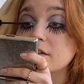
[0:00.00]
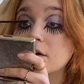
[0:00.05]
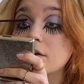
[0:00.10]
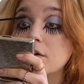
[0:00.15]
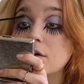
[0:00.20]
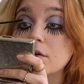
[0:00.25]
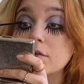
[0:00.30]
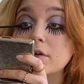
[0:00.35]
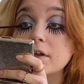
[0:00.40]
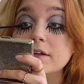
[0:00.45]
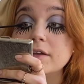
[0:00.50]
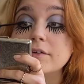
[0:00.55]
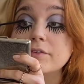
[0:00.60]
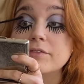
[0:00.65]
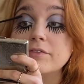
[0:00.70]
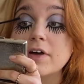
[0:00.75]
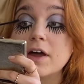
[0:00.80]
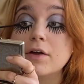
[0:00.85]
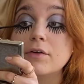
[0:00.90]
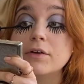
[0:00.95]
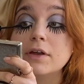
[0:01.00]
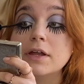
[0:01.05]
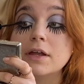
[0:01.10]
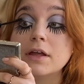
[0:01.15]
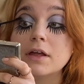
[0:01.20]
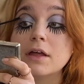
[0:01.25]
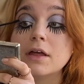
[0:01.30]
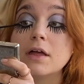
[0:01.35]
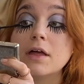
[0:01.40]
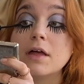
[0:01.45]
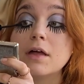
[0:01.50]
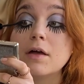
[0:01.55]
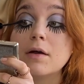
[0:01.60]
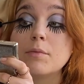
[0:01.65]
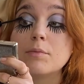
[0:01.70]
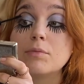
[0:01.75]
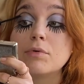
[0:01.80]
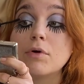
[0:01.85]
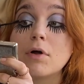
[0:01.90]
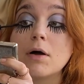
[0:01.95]
are already very
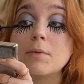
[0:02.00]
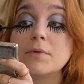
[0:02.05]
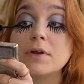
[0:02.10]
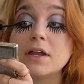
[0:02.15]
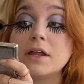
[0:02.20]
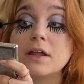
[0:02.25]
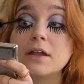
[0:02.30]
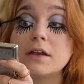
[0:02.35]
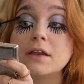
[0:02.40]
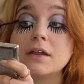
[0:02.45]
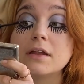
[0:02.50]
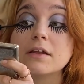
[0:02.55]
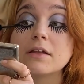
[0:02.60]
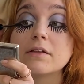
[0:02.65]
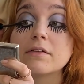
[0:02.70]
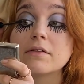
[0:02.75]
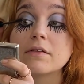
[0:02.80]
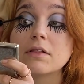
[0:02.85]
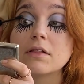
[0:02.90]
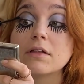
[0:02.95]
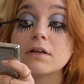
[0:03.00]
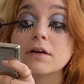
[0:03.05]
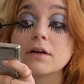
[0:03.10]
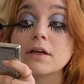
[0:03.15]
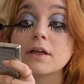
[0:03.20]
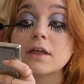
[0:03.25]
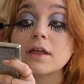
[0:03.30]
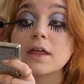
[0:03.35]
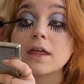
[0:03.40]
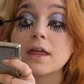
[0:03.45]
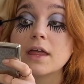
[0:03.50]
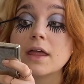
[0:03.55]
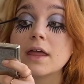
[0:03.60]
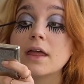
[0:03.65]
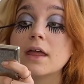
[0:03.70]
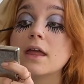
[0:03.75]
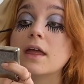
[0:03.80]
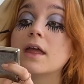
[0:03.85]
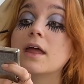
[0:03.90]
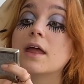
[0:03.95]
prominent in this look.
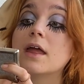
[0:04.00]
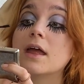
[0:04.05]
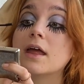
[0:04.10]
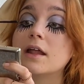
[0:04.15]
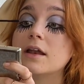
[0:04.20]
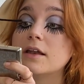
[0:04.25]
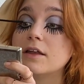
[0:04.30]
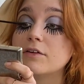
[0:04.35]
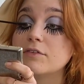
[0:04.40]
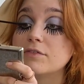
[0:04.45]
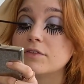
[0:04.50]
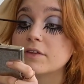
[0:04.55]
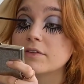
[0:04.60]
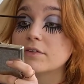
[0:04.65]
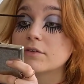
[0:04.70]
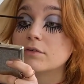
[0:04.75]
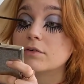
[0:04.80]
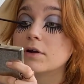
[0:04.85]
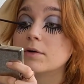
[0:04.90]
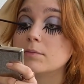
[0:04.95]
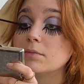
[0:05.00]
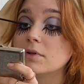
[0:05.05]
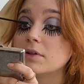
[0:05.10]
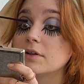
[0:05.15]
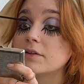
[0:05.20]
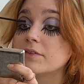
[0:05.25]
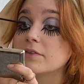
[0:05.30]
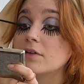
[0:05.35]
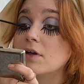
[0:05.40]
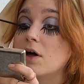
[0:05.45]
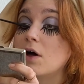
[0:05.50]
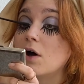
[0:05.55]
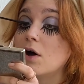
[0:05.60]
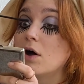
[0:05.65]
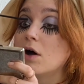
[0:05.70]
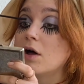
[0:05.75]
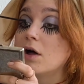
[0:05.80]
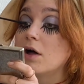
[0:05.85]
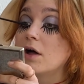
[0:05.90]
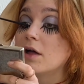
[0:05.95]
And if this crumbles,
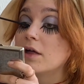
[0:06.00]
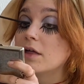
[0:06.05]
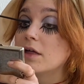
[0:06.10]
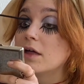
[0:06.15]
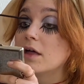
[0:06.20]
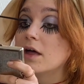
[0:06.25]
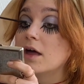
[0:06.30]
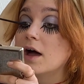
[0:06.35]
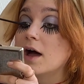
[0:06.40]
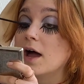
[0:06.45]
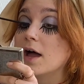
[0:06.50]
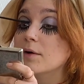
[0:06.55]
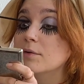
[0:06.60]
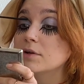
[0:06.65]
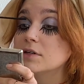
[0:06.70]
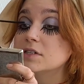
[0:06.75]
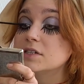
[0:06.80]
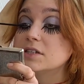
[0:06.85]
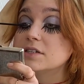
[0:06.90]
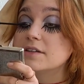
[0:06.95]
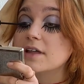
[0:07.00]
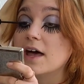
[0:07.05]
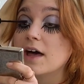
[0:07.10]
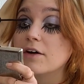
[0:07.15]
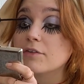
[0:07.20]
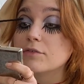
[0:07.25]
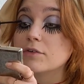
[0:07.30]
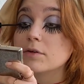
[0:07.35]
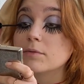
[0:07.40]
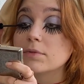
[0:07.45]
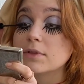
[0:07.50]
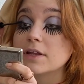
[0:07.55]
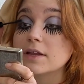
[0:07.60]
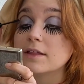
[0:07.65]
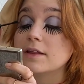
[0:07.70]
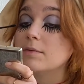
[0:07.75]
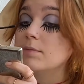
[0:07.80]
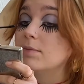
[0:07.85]
I will just have completely